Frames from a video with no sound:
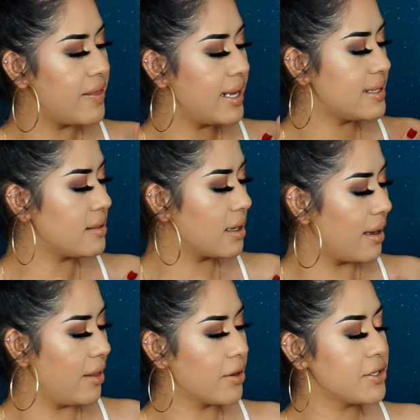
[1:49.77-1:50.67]
these
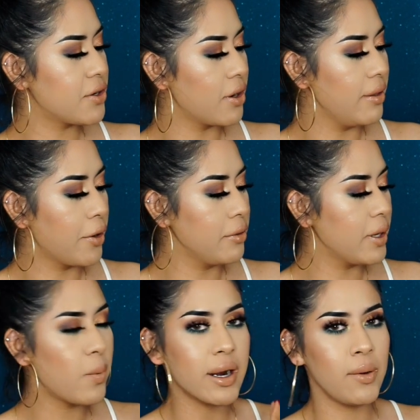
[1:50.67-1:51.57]
colors are
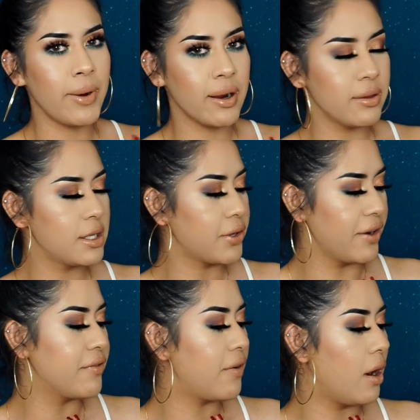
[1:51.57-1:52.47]
literally what I wear
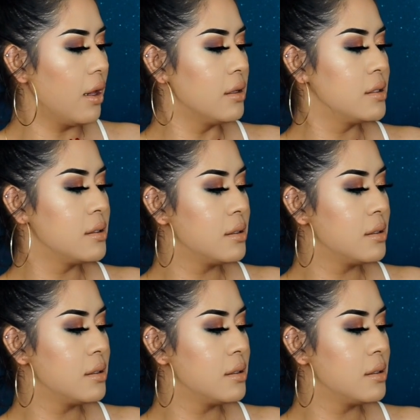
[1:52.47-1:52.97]
during fall.